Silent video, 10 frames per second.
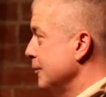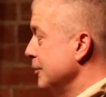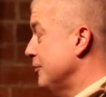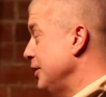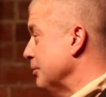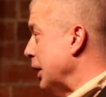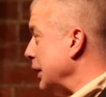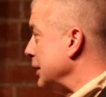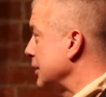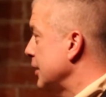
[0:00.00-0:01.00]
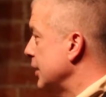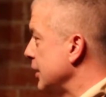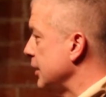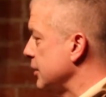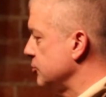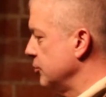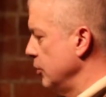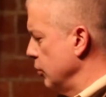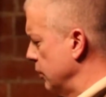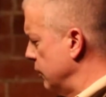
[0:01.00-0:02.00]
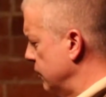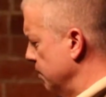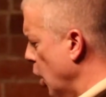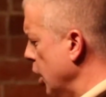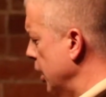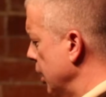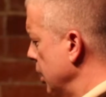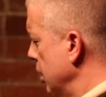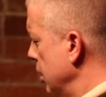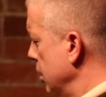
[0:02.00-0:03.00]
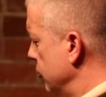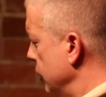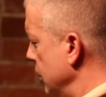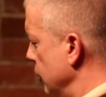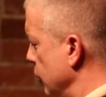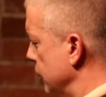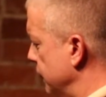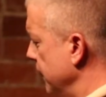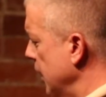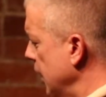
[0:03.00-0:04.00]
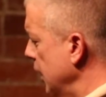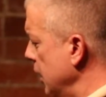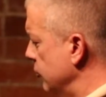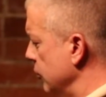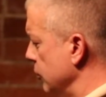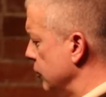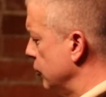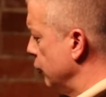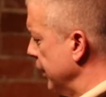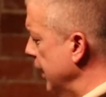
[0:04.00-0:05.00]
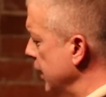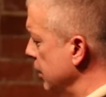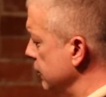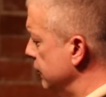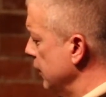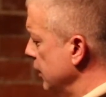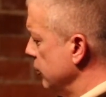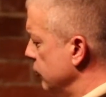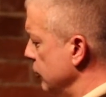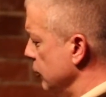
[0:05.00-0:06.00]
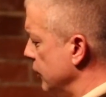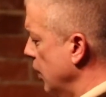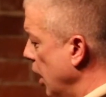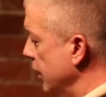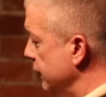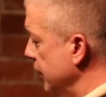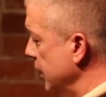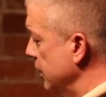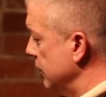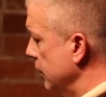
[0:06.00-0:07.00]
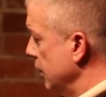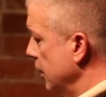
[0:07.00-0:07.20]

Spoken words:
It seemed like. She was smart, she was funny, she was creative, she was confident.